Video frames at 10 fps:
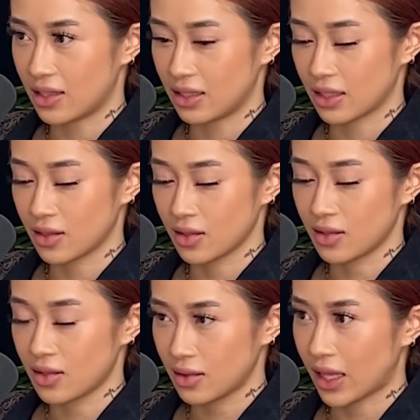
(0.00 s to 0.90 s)
of look
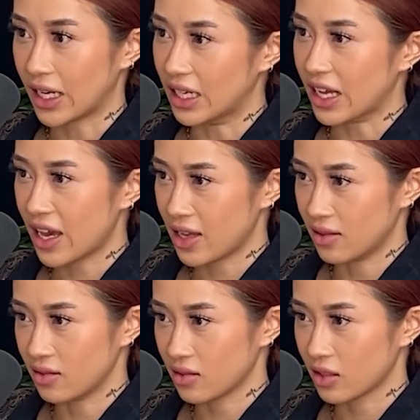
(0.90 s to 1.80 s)
like
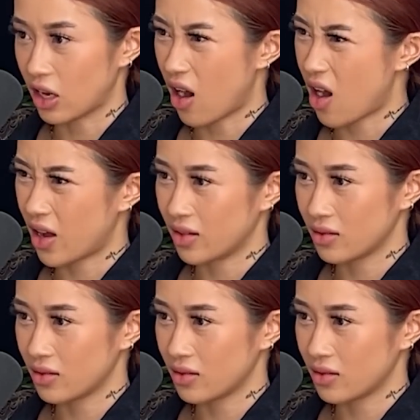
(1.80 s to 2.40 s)
dead, gone.